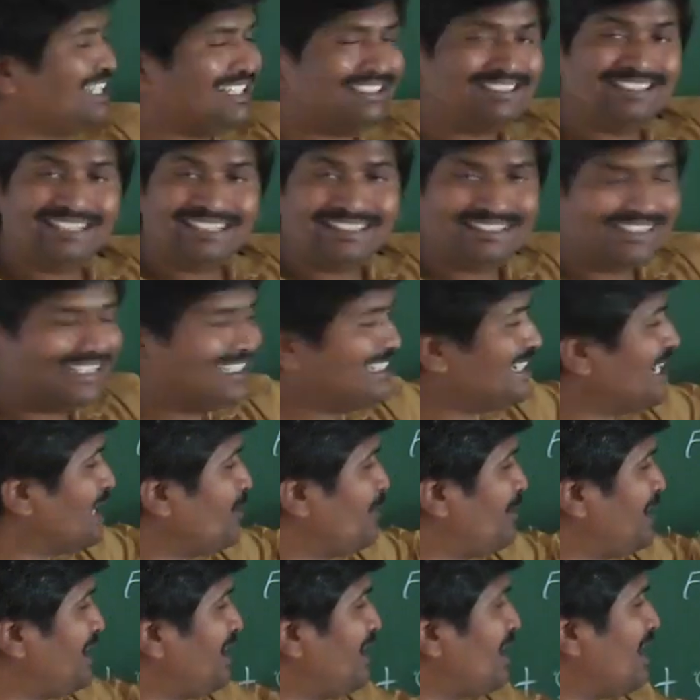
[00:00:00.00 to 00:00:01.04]
is the
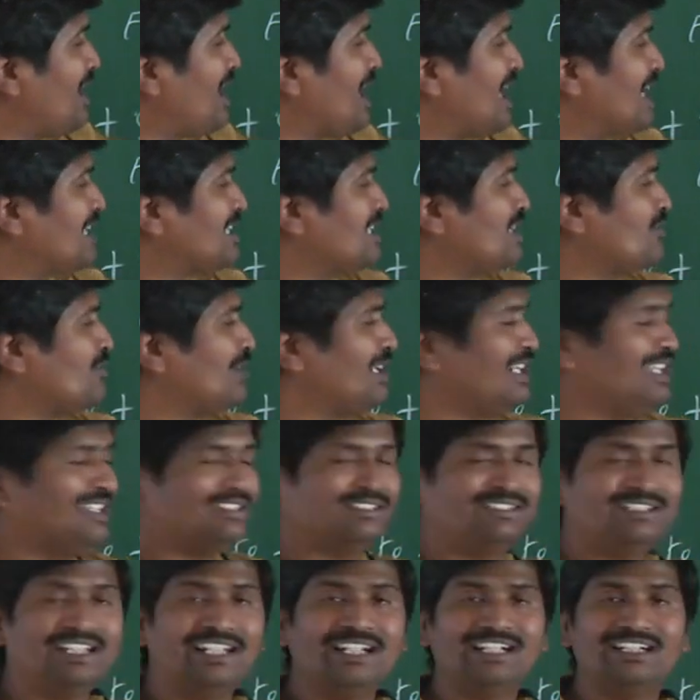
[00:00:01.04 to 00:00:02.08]
syngamy, another one is
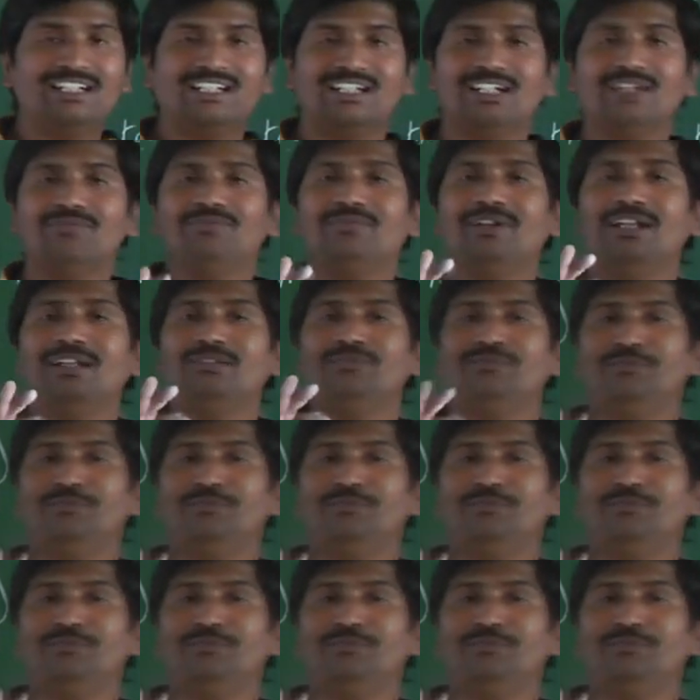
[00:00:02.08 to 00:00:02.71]
the triple